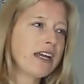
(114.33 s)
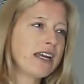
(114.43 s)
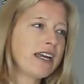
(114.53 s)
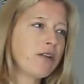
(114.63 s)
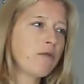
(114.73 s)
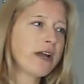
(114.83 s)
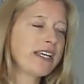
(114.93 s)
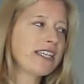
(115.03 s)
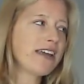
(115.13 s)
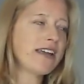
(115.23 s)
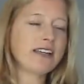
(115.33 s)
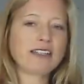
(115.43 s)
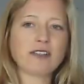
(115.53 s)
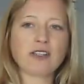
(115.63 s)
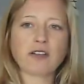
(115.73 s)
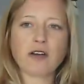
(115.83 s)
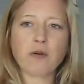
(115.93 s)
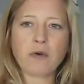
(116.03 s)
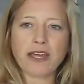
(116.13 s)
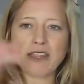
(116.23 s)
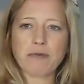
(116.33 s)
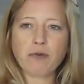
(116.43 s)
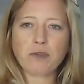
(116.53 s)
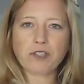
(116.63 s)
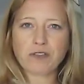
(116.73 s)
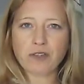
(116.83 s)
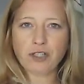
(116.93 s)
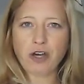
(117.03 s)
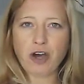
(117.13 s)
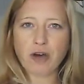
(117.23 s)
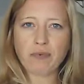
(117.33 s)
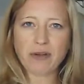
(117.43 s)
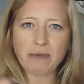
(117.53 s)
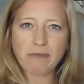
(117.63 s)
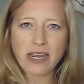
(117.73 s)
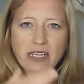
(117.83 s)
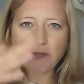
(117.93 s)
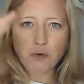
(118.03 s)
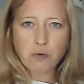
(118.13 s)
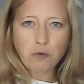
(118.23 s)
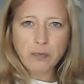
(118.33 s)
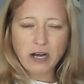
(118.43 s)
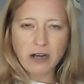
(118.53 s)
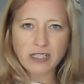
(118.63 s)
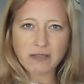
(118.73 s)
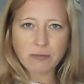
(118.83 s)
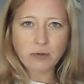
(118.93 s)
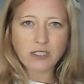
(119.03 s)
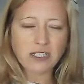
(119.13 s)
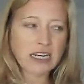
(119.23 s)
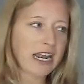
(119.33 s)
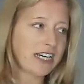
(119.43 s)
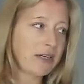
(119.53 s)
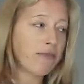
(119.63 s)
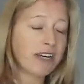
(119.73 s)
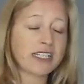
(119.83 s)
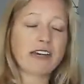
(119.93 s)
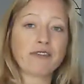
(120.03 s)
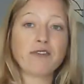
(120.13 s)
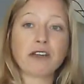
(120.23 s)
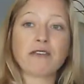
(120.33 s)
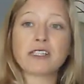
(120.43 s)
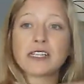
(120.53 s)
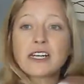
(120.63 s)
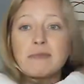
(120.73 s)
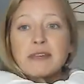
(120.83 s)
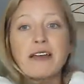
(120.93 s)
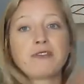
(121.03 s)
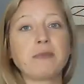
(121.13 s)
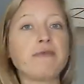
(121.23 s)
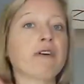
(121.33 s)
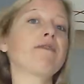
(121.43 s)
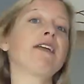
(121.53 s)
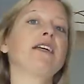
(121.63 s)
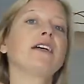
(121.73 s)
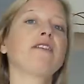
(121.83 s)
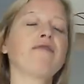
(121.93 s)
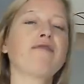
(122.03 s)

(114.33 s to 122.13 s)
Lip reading: in a way, takes away the importance of the top and makes all parts important, and actually brings out the violas are going to be have to be very kind of